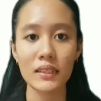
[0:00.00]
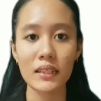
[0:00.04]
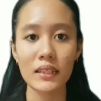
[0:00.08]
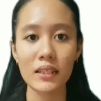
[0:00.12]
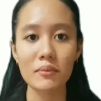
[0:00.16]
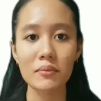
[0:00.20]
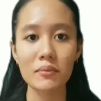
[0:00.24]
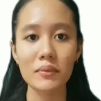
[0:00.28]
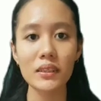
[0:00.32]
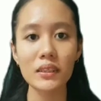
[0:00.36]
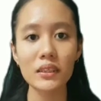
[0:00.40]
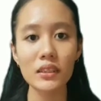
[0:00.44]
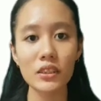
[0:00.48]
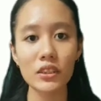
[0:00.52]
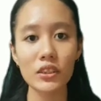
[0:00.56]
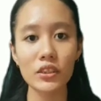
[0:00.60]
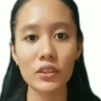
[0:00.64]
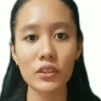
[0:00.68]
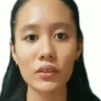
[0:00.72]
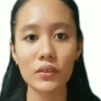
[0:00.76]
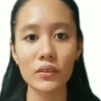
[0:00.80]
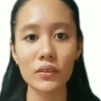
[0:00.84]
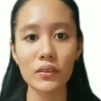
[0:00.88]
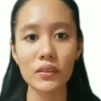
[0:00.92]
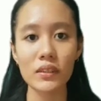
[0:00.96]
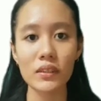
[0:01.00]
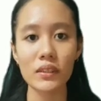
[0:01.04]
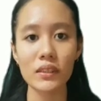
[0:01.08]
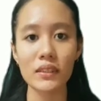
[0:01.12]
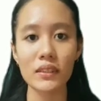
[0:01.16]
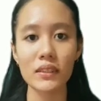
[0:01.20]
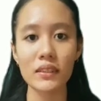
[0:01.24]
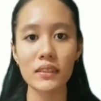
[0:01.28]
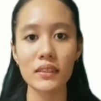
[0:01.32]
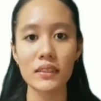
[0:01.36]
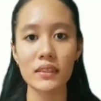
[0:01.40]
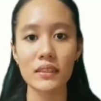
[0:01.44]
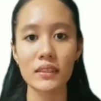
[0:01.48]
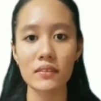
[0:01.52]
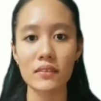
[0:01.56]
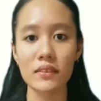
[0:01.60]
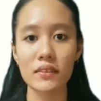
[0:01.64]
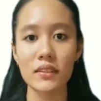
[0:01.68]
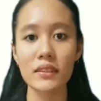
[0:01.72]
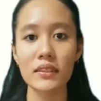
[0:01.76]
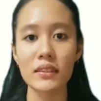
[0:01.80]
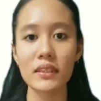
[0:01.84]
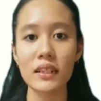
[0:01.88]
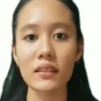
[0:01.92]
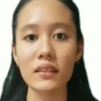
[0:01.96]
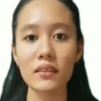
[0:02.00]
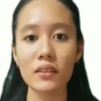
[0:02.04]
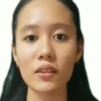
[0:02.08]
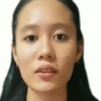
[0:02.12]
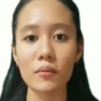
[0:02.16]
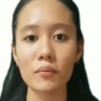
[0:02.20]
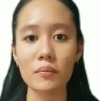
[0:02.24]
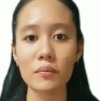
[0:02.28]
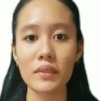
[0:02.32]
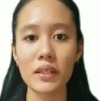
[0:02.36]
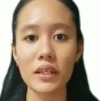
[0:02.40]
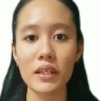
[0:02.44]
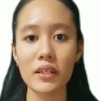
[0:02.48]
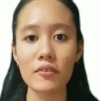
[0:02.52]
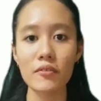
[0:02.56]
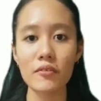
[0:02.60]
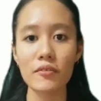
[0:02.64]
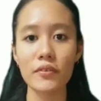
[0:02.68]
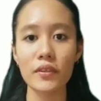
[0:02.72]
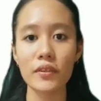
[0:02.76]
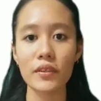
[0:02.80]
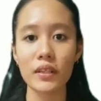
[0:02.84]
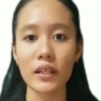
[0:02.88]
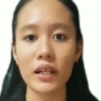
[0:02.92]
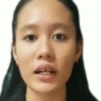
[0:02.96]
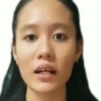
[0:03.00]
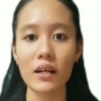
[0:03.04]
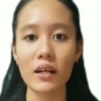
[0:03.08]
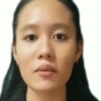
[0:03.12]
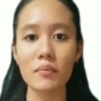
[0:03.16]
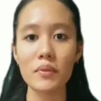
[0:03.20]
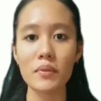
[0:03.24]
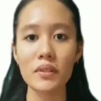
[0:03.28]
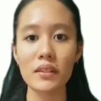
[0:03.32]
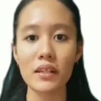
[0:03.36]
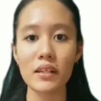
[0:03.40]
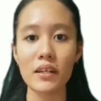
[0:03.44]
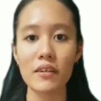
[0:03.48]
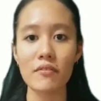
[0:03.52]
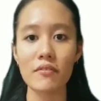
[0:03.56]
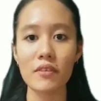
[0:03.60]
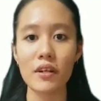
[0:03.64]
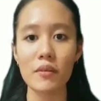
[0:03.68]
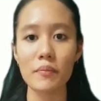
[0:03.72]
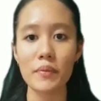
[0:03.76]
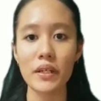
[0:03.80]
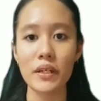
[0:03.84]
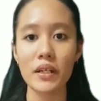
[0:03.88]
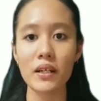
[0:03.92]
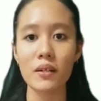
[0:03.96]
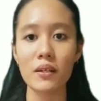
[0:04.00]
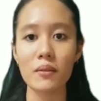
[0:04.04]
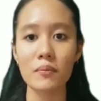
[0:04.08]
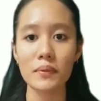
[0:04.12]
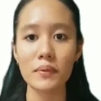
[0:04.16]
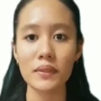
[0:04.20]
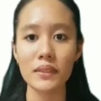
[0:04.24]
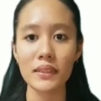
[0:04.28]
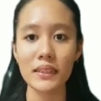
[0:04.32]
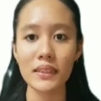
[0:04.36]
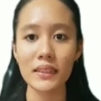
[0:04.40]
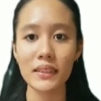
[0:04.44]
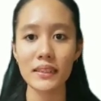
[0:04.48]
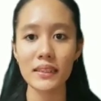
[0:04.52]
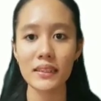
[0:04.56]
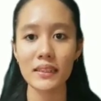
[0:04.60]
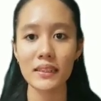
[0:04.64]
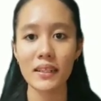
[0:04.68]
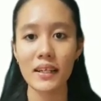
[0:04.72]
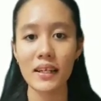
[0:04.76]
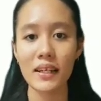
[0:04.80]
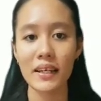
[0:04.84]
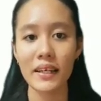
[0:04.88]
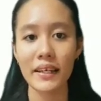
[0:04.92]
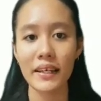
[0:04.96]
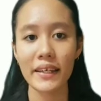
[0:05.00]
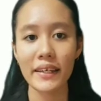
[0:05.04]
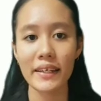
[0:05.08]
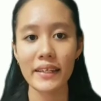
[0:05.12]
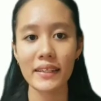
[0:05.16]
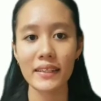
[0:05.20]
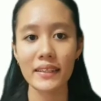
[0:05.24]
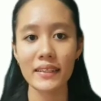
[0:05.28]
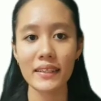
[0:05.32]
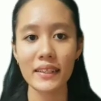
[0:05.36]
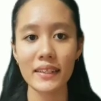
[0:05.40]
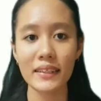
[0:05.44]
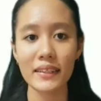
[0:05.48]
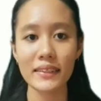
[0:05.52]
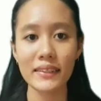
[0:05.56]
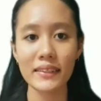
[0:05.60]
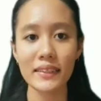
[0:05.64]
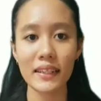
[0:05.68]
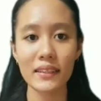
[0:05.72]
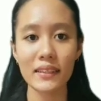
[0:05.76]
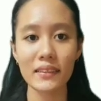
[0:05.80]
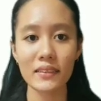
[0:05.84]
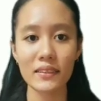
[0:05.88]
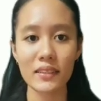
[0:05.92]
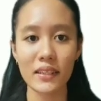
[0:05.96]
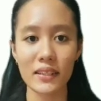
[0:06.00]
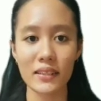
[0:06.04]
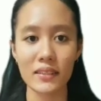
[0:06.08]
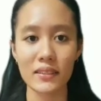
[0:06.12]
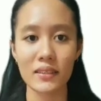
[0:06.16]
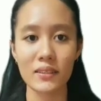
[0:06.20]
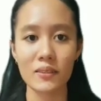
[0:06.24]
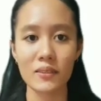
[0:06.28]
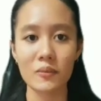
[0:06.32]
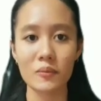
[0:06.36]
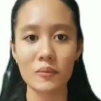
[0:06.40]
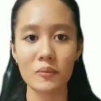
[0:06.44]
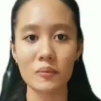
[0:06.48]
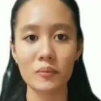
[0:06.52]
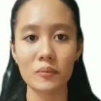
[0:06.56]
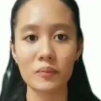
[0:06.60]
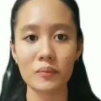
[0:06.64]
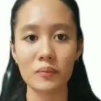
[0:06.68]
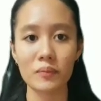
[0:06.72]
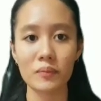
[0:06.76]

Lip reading: The table shown is the result obtained for carbon FRP composites in tensile tests.